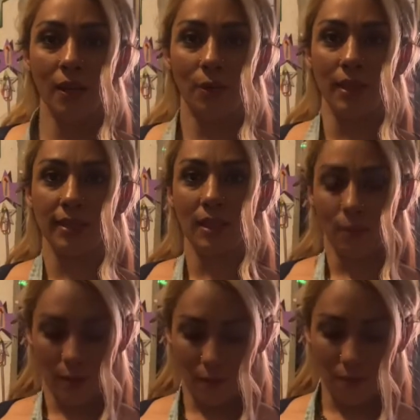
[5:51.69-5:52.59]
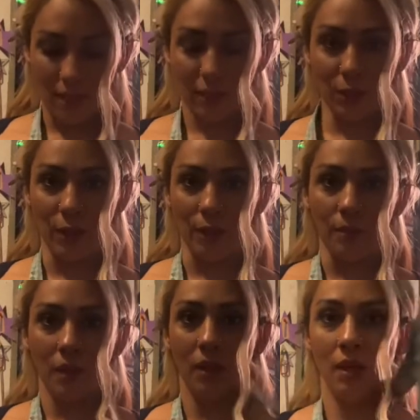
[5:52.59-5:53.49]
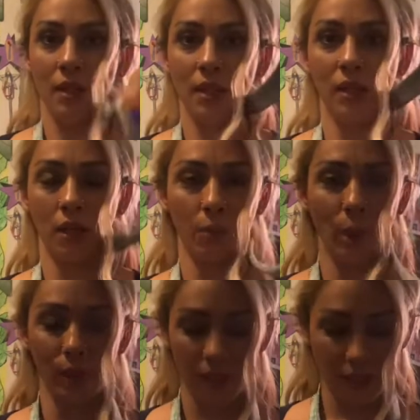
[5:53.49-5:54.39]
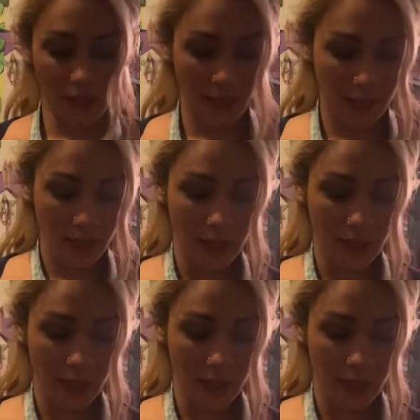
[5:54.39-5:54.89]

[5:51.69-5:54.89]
resting around my sternum, the thicker part of the tie.